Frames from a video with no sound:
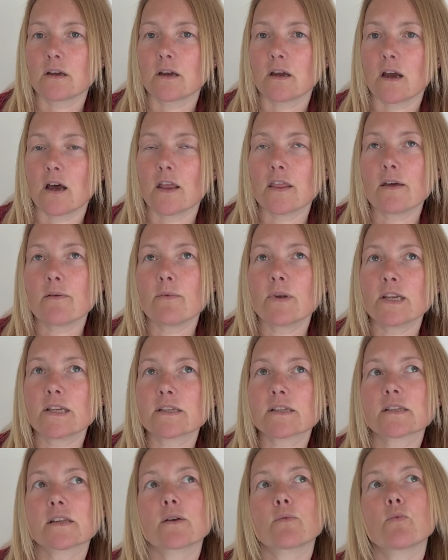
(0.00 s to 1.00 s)
And then when you
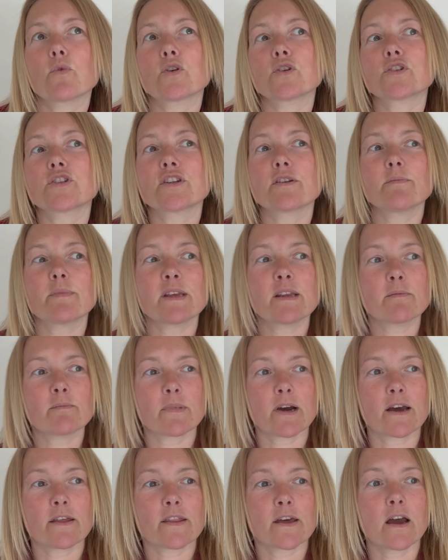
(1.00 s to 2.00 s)
say, "What do you mean
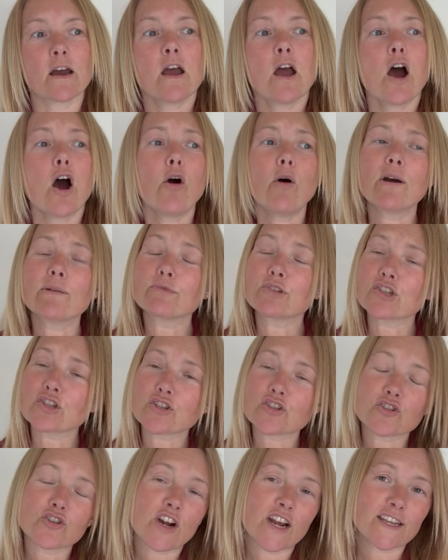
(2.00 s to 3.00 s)
by that?" "Oh, I'm
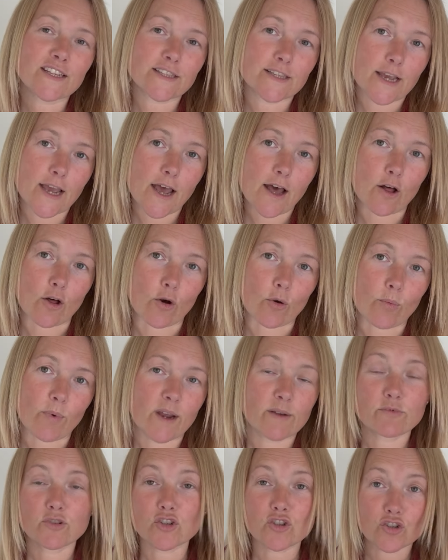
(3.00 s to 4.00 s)
just trying to help.
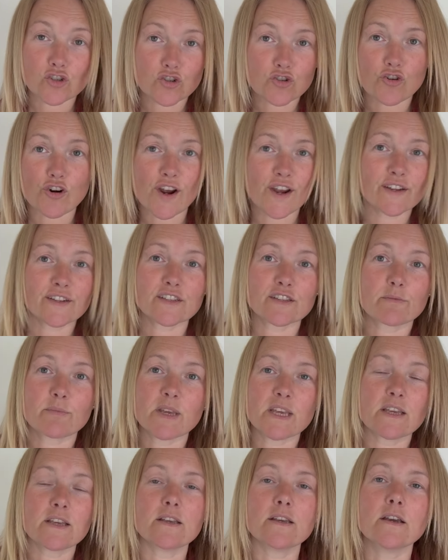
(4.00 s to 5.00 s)
I'm just trying to
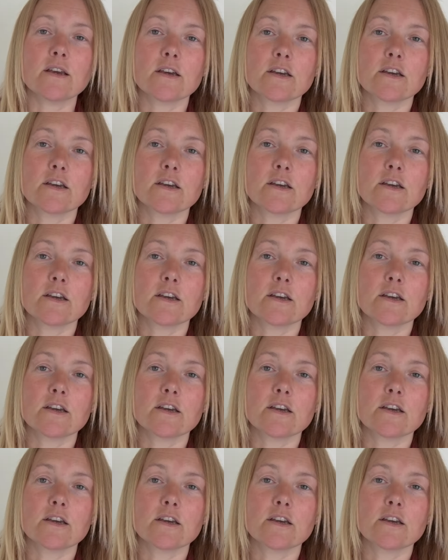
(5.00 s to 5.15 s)
be